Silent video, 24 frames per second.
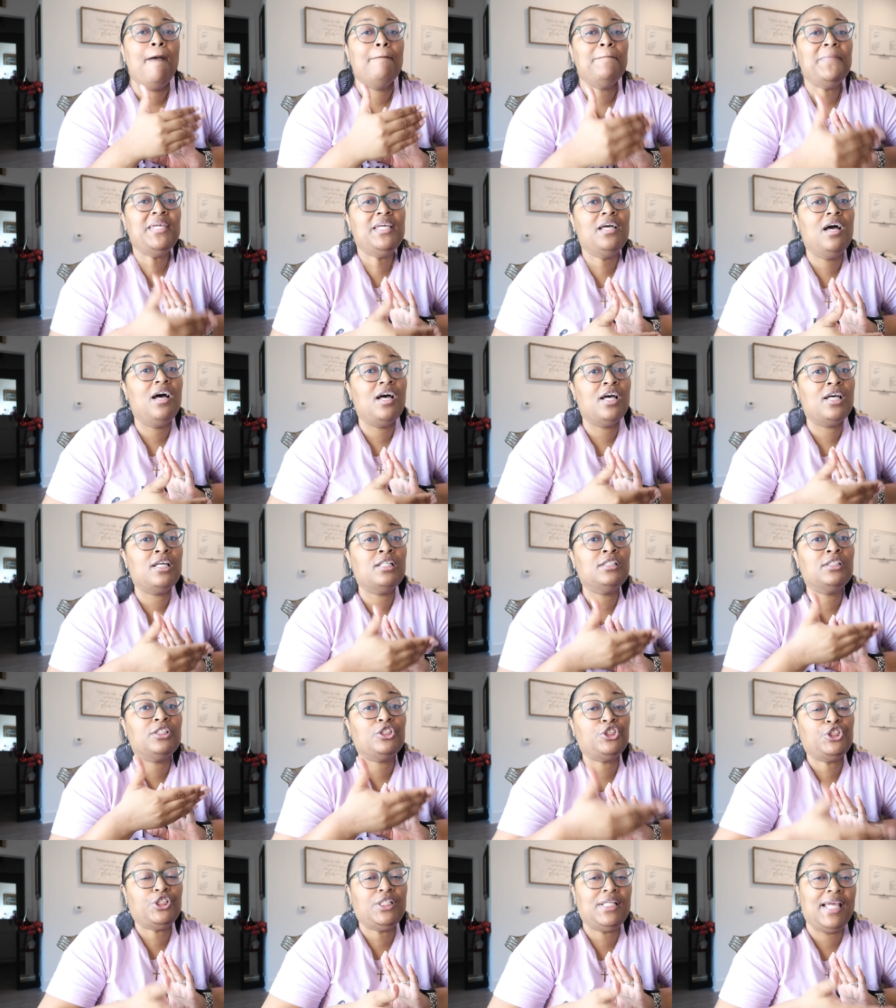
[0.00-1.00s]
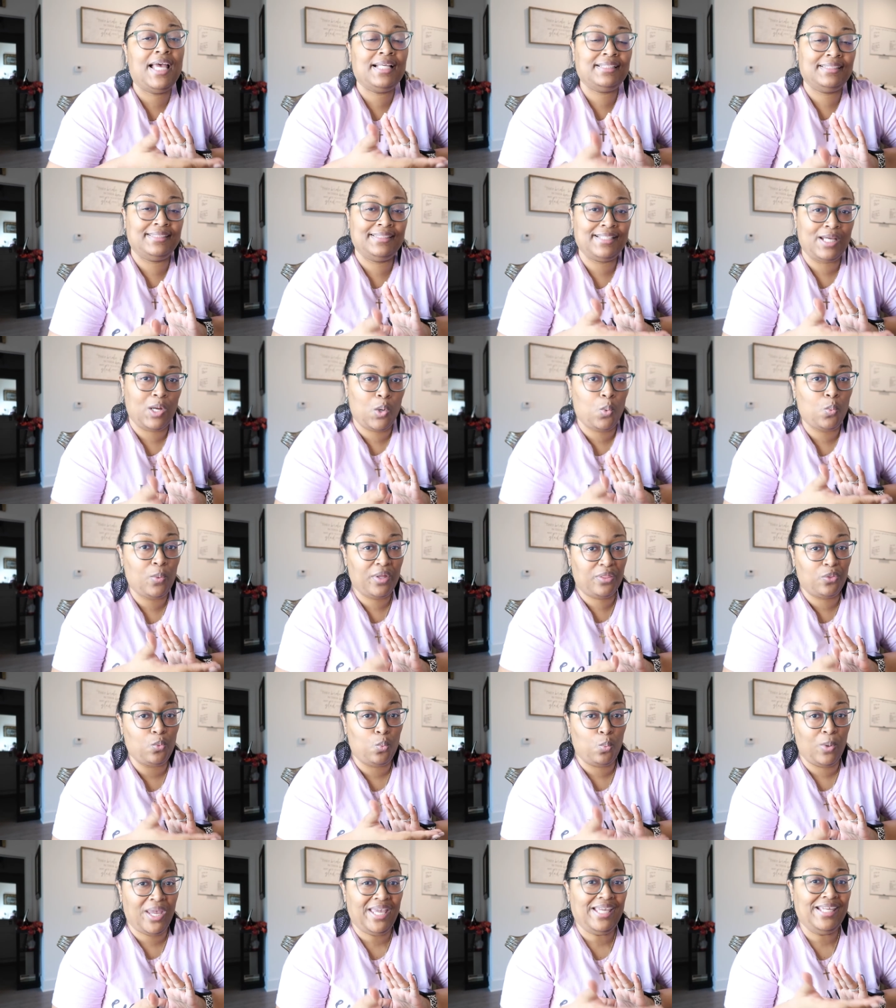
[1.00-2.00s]
because she has dealt with
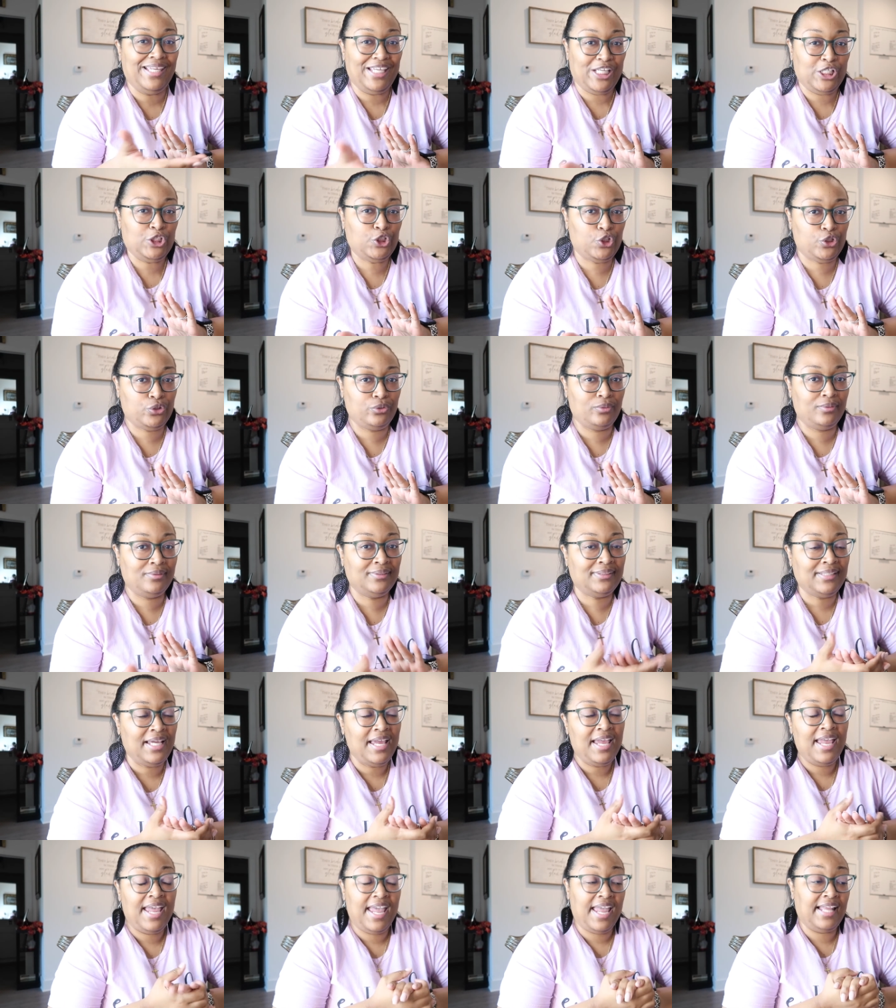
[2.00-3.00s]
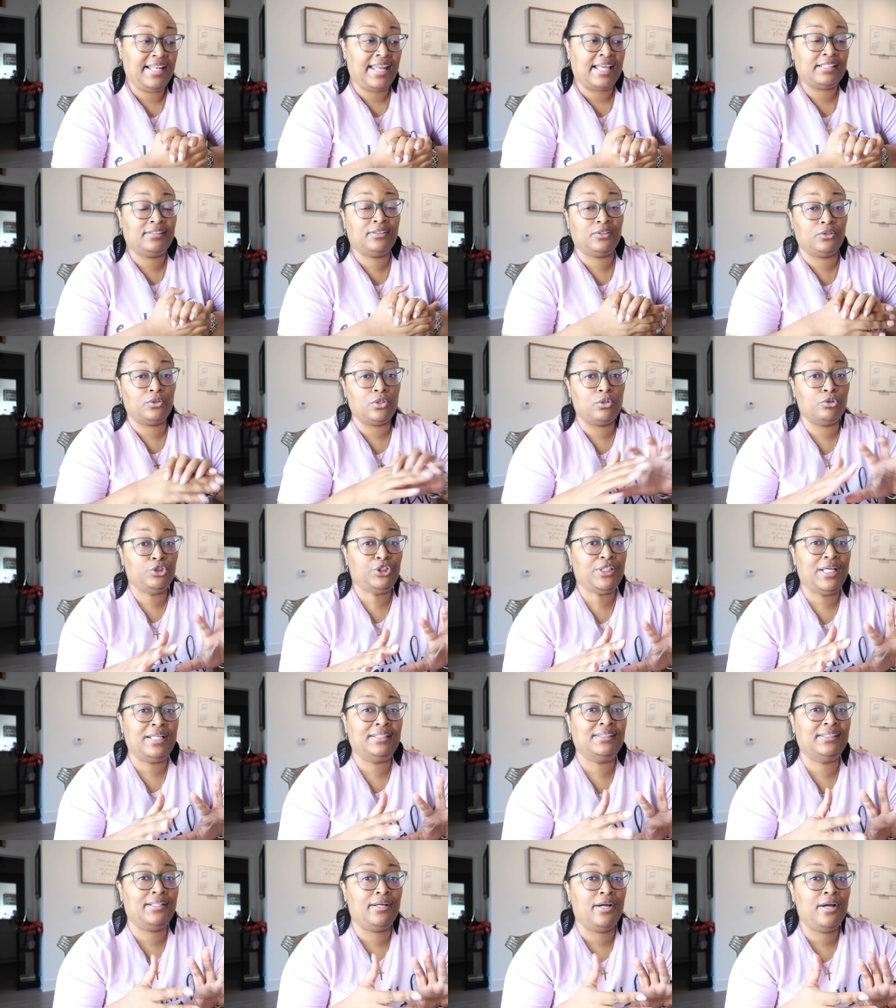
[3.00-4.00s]
weight issues. And that's no
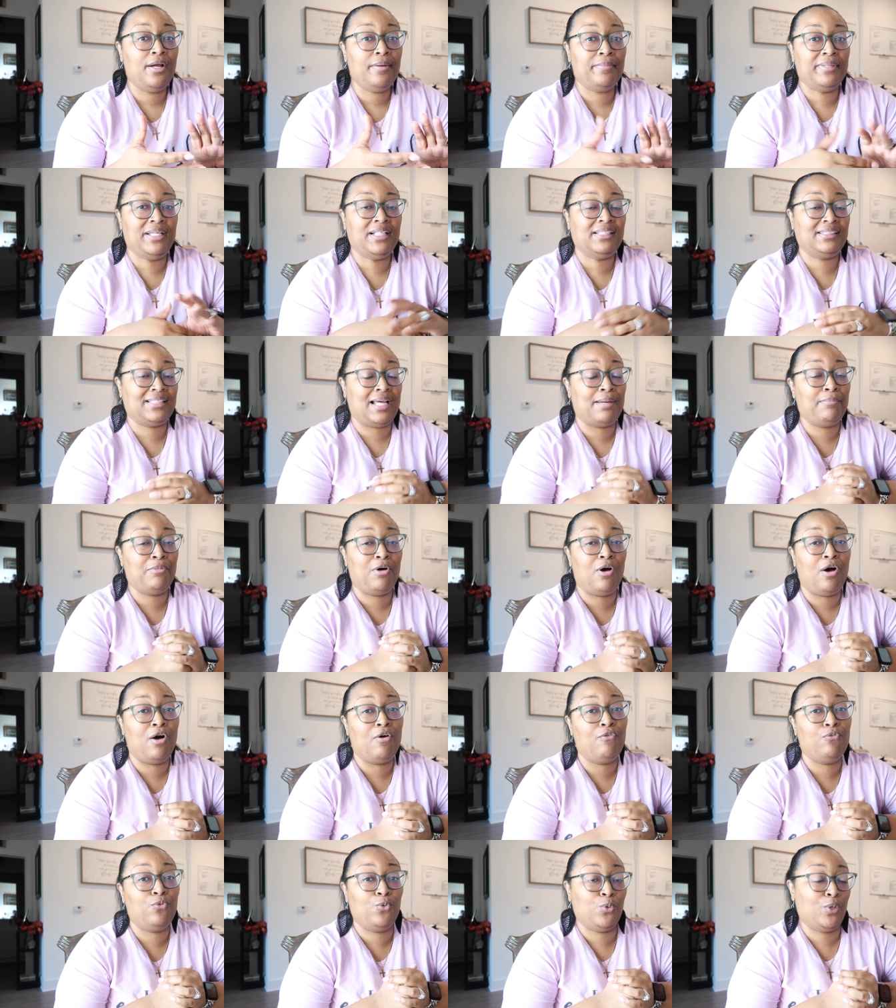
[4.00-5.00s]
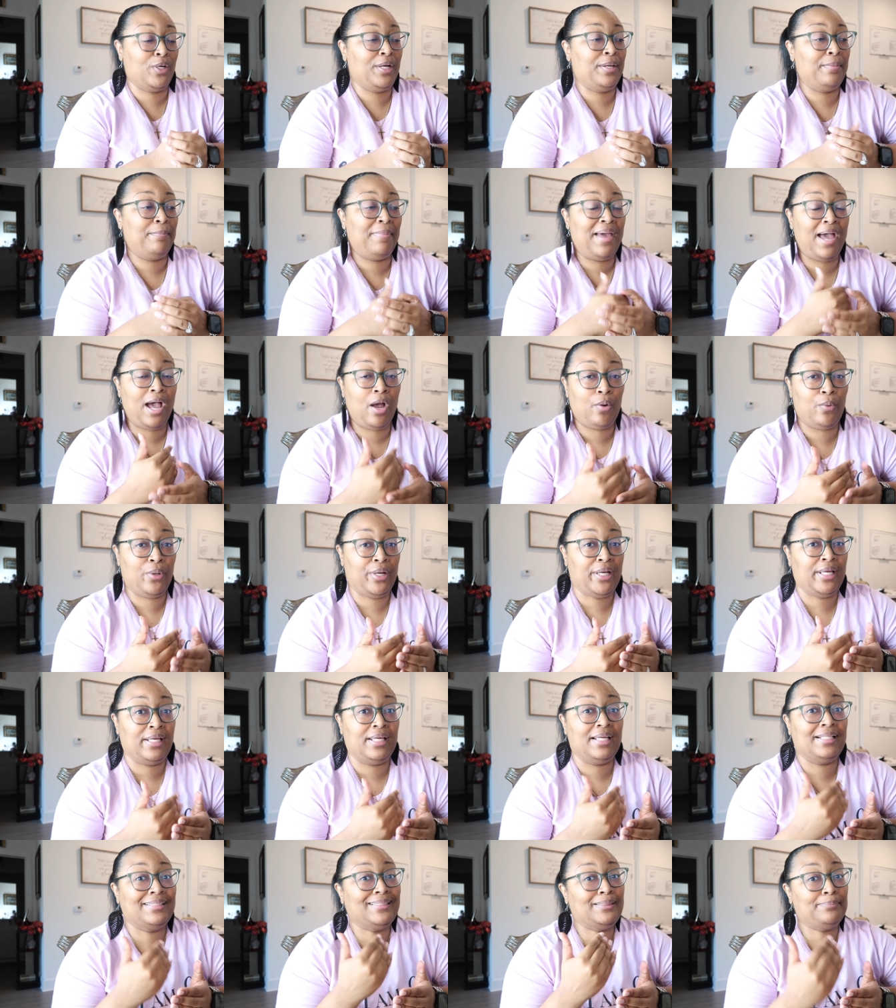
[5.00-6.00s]
shade to her because I'm all for
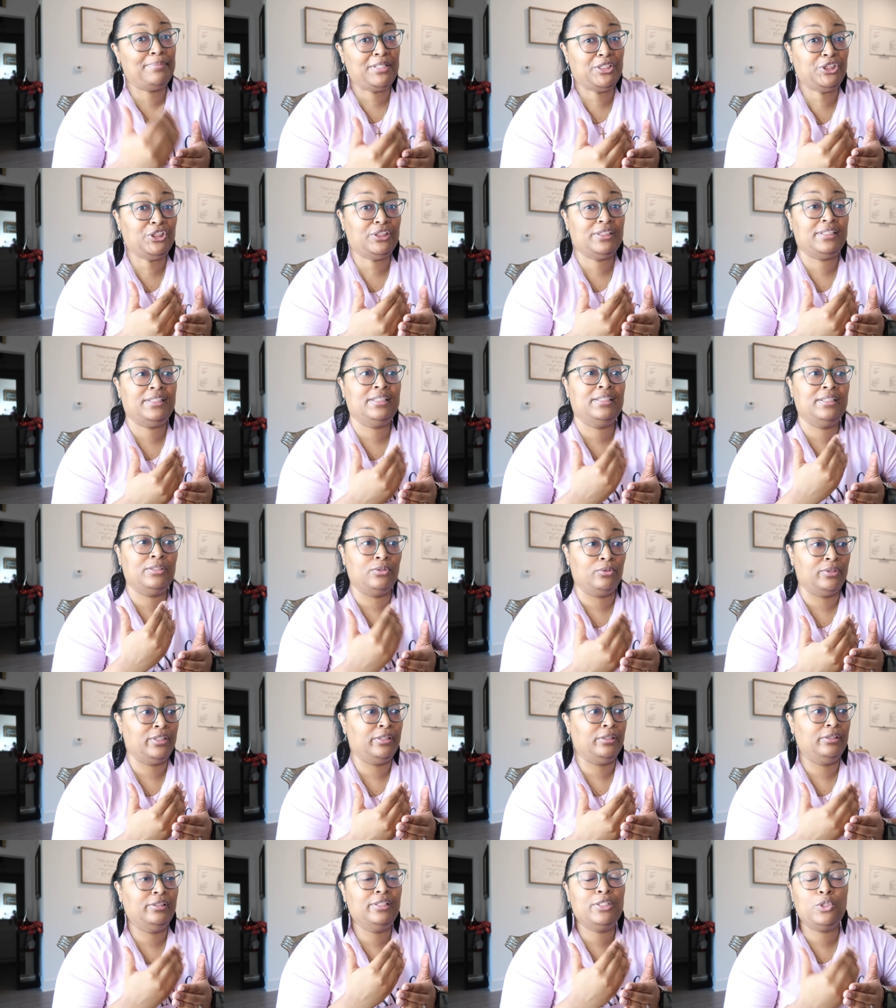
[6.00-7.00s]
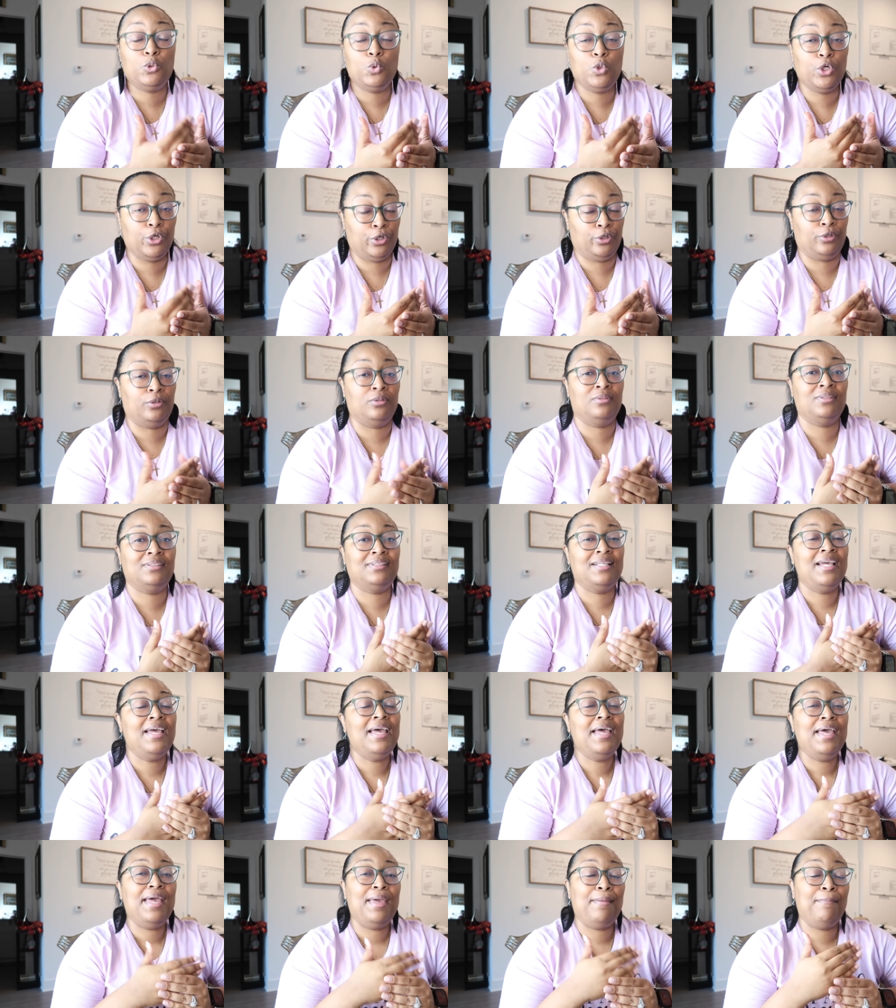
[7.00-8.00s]
empowering, especially little little girls,
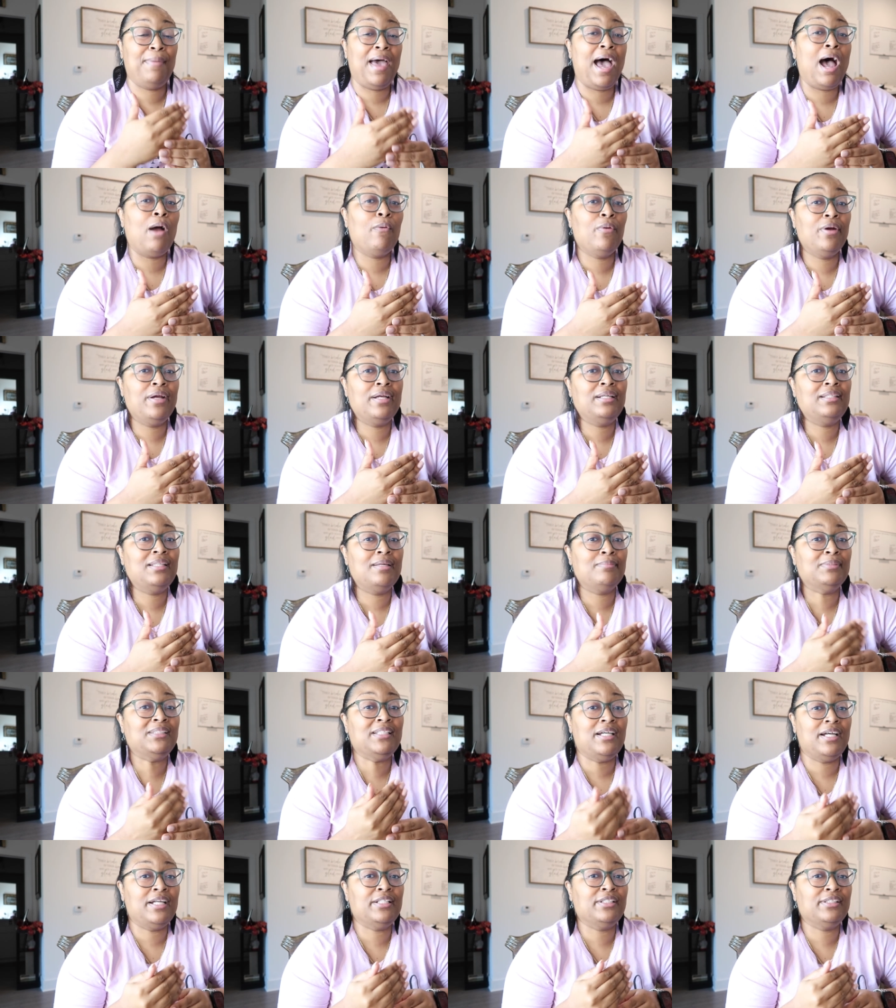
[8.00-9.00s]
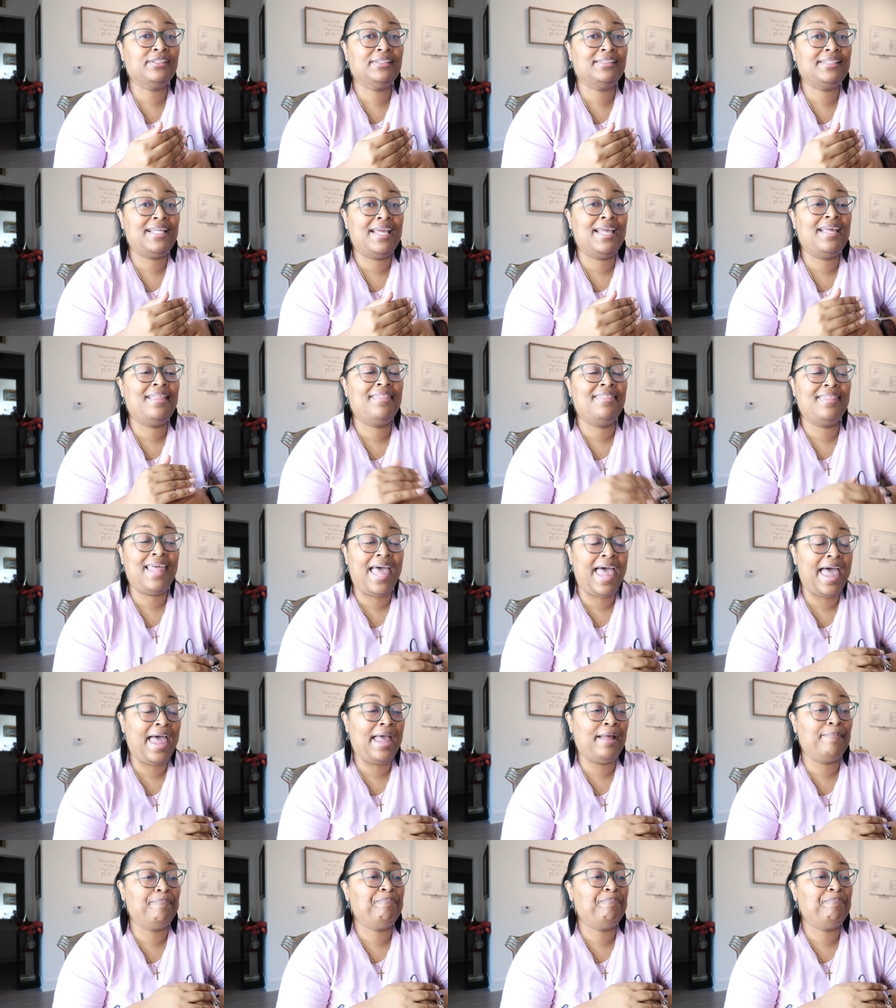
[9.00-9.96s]
empowering them to understand that